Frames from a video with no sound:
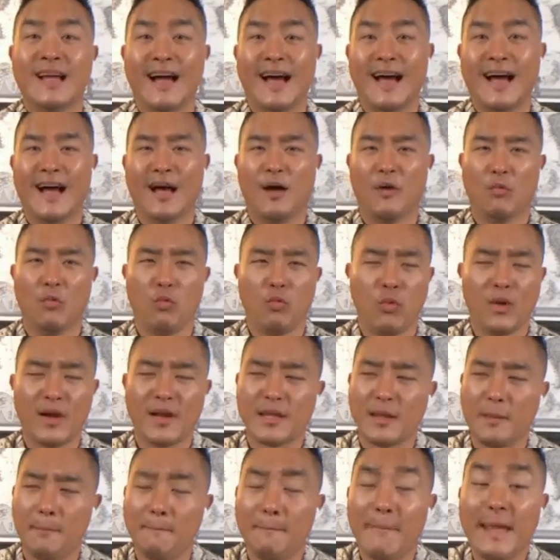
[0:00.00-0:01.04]
uh, one
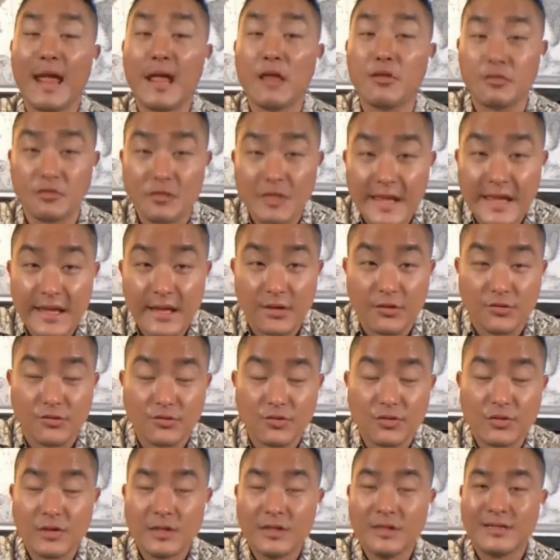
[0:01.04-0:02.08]
of the main
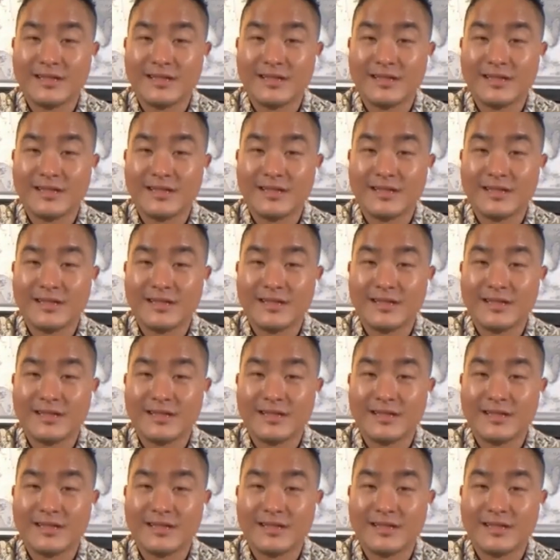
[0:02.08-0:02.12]
things